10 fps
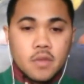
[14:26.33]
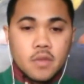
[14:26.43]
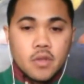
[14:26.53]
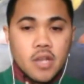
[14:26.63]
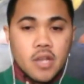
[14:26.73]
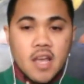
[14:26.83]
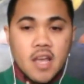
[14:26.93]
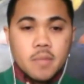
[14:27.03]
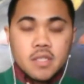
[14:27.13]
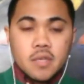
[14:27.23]
Your
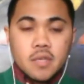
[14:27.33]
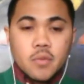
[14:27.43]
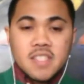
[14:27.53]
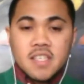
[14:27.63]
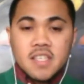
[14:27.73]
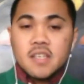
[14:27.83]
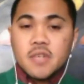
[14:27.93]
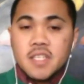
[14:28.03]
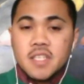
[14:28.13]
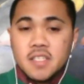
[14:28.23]
liability risk
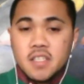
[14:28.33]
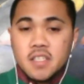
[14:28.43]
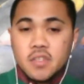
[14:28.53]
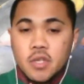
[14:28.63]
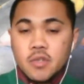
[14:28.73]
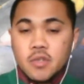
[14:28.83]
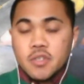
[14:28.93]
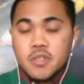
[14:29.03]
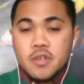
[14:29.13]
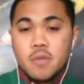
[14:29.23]
increases as you
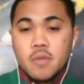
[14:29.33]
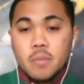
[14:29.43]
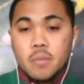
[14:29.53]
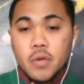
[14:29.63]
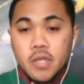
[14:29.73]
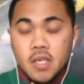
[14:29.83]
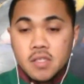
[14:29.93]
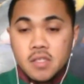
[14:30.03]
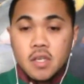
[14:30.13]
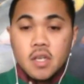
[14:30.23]
increase your number of
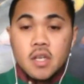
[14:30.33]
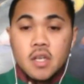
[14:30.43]
bookings.